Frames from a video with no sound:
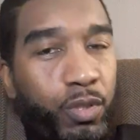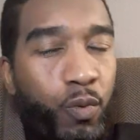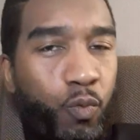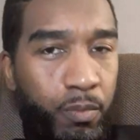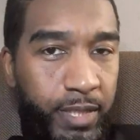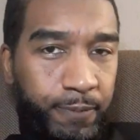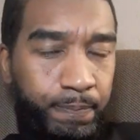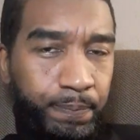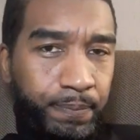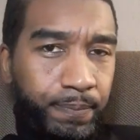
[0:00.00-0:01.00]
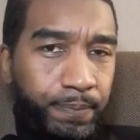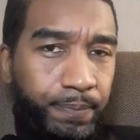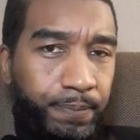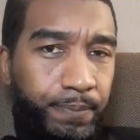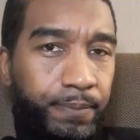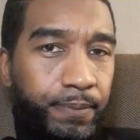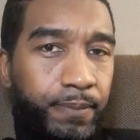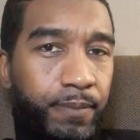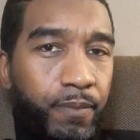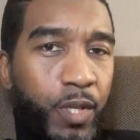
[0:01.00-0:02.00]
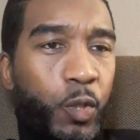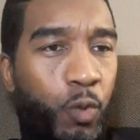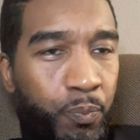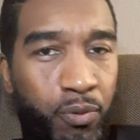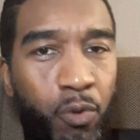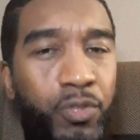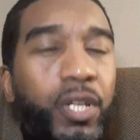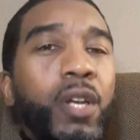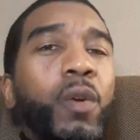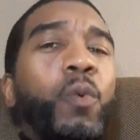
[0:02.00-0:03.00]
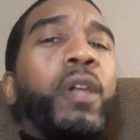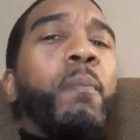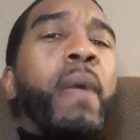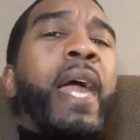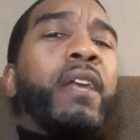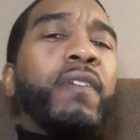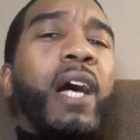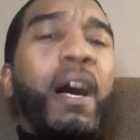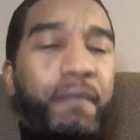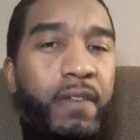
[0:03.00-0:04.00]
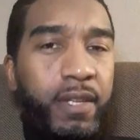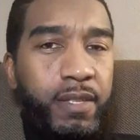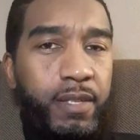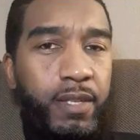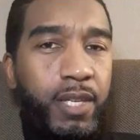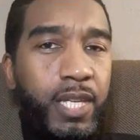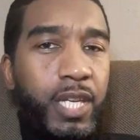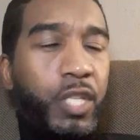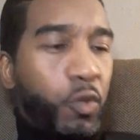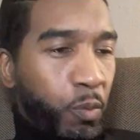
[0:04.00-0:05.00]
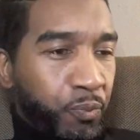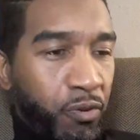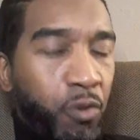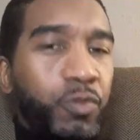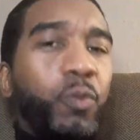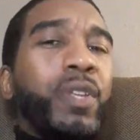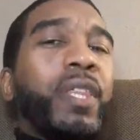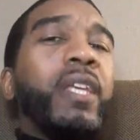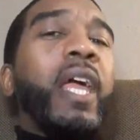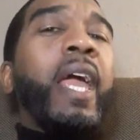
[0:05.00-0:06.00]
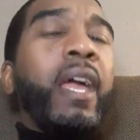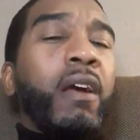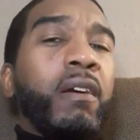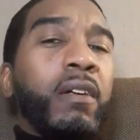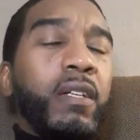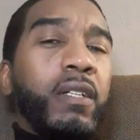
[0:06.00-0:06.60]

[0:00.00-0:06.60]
a woman, you approach with a man of confidence. You approach with an air